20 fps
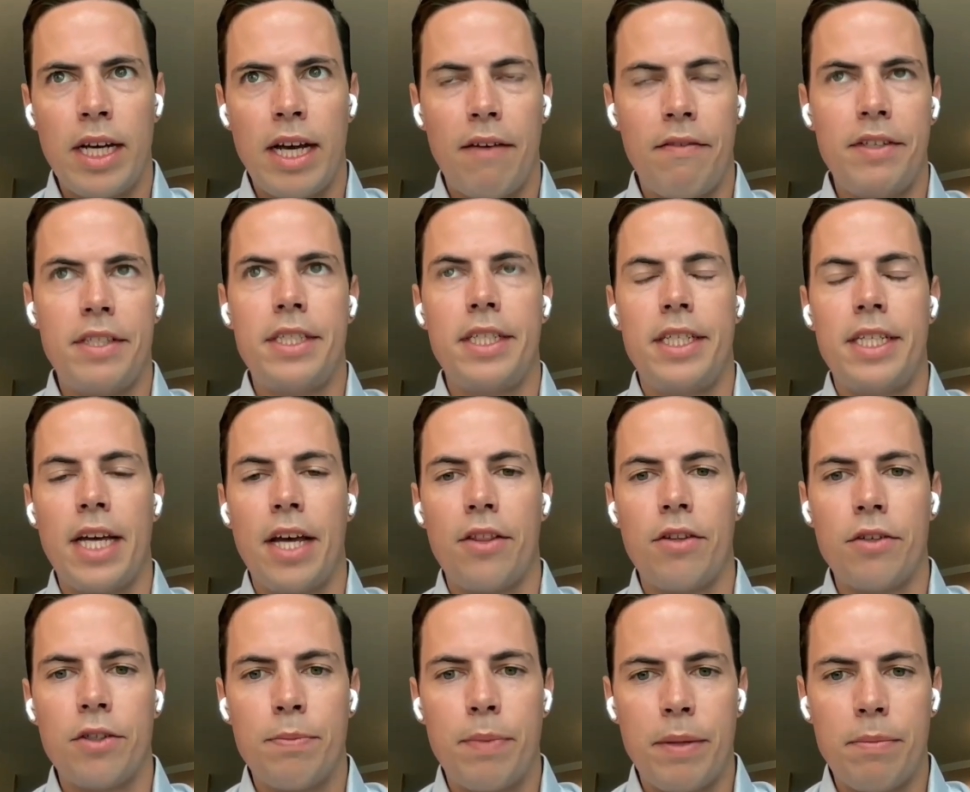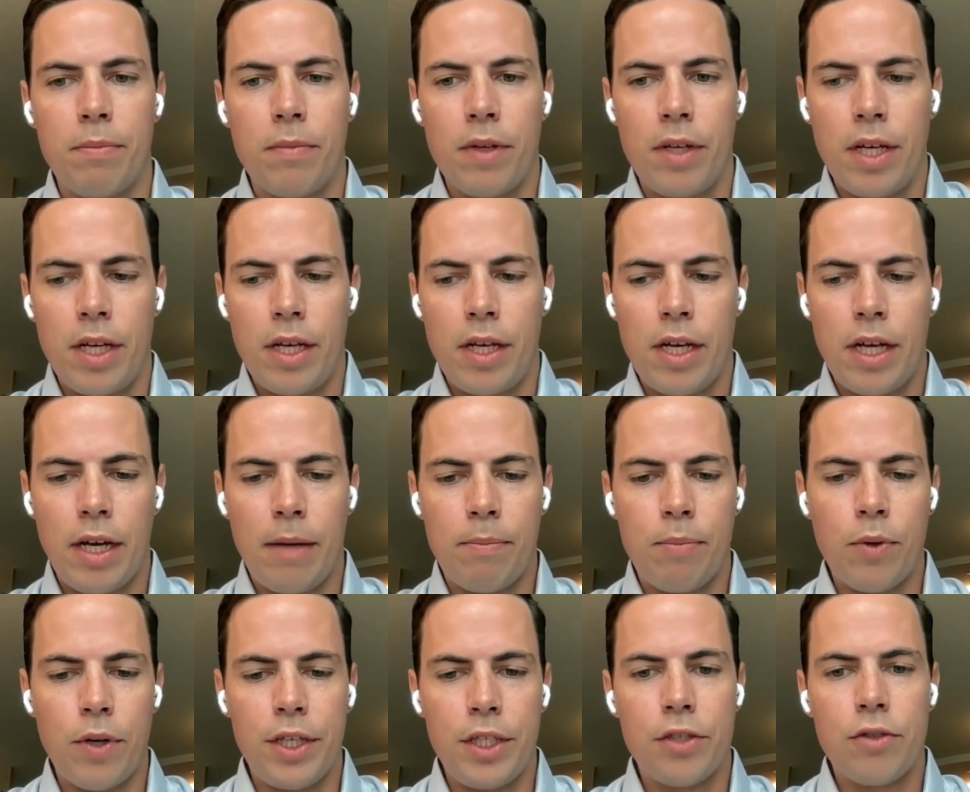Obviously, Tether's been
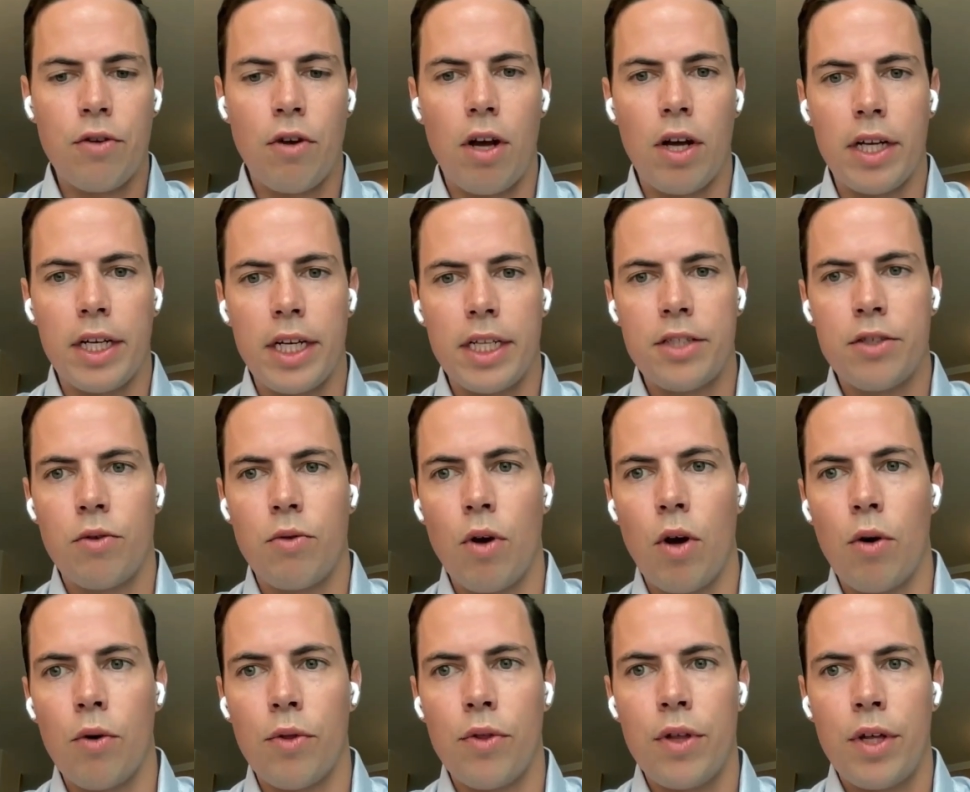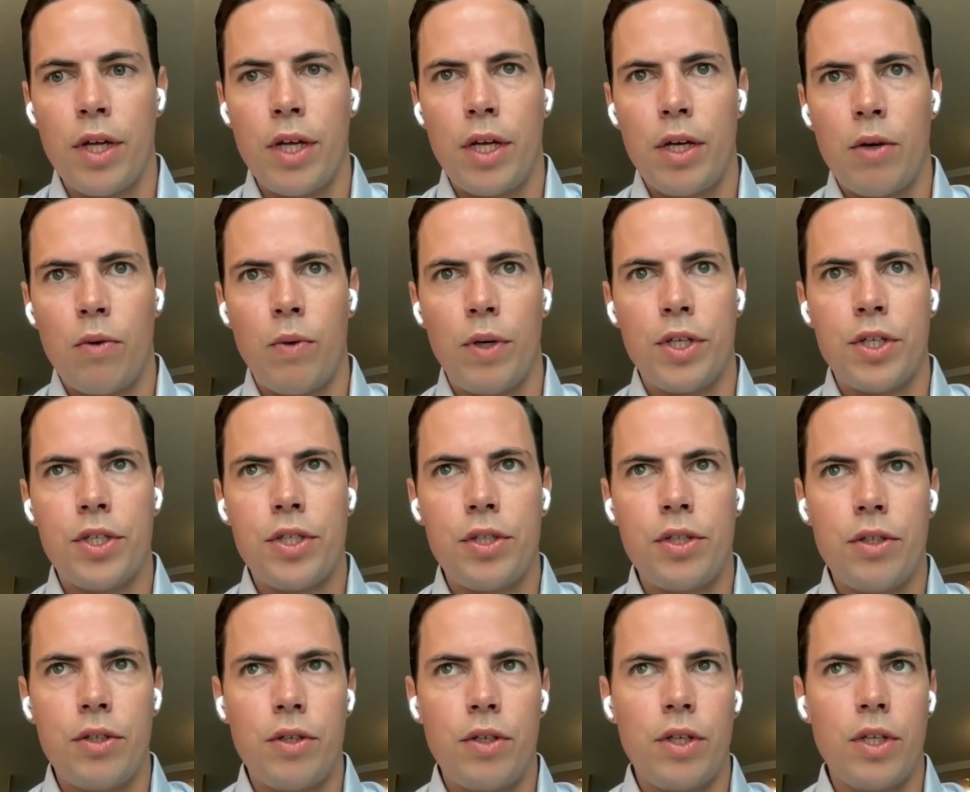pretty strong in its growth, which,
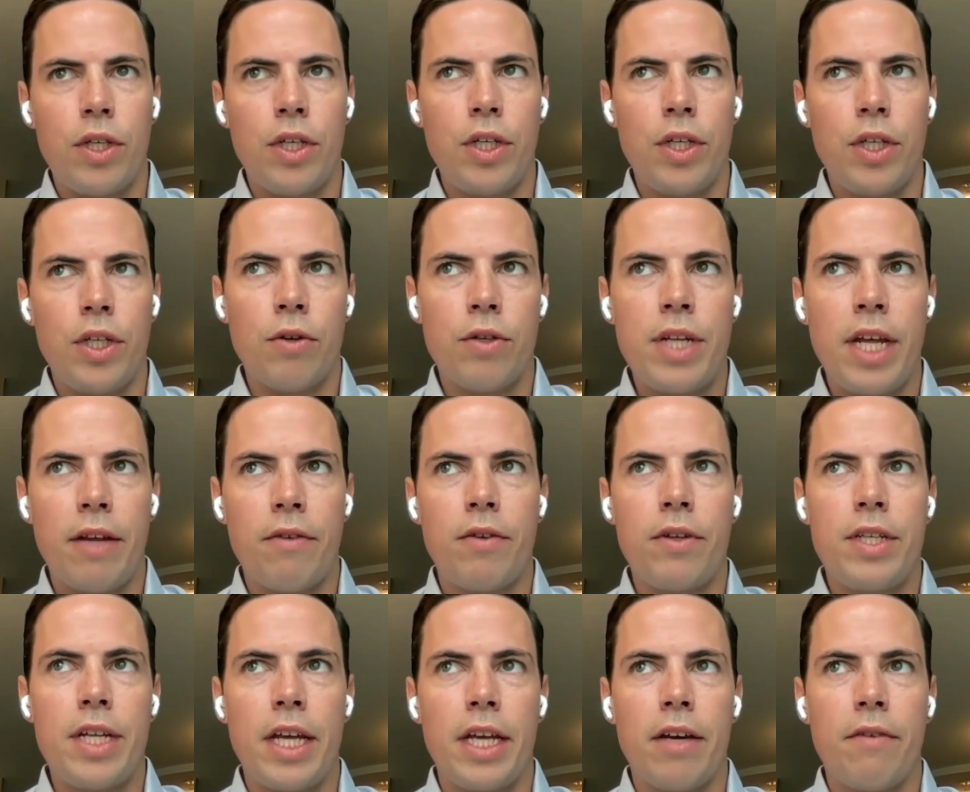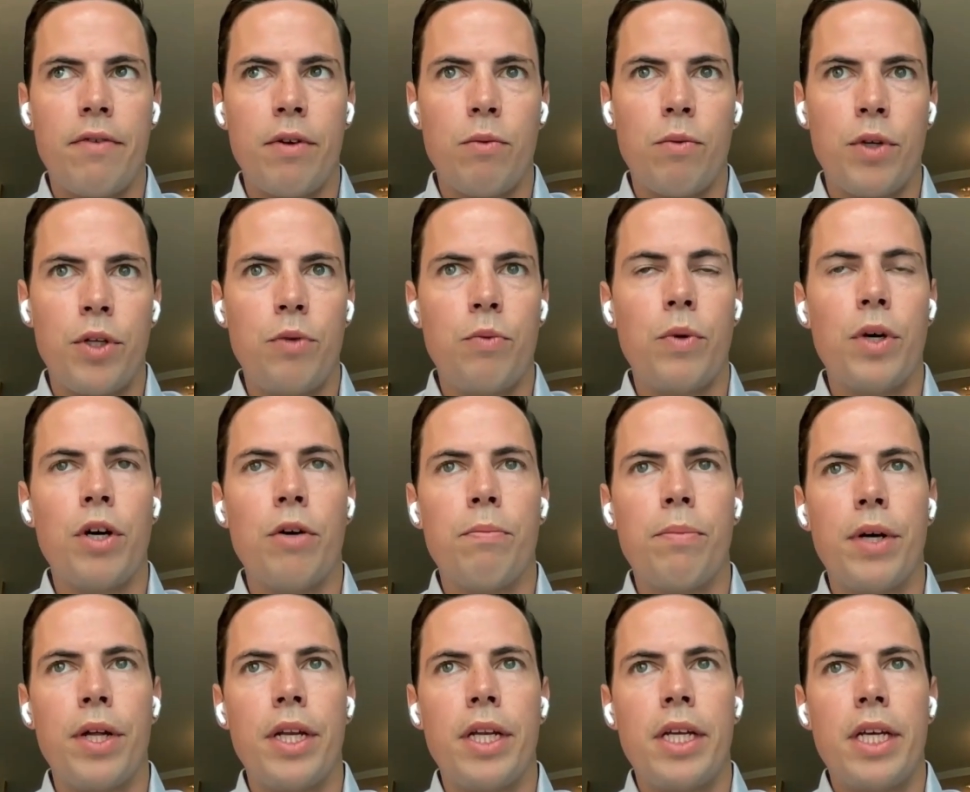you know, take of it what you will.
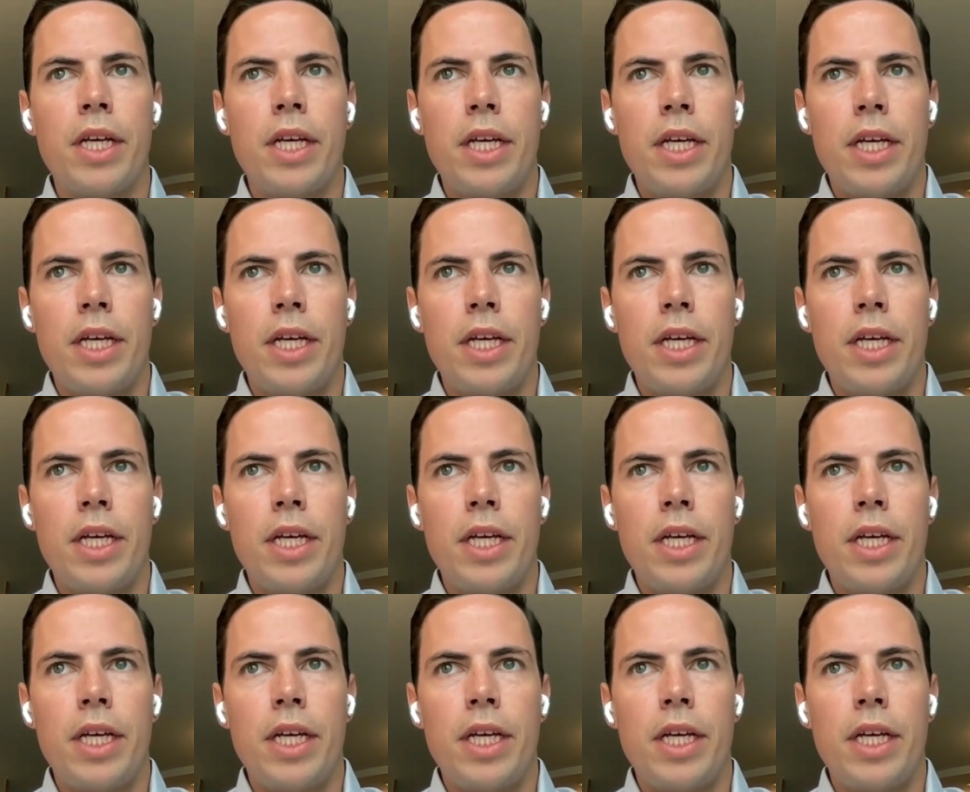But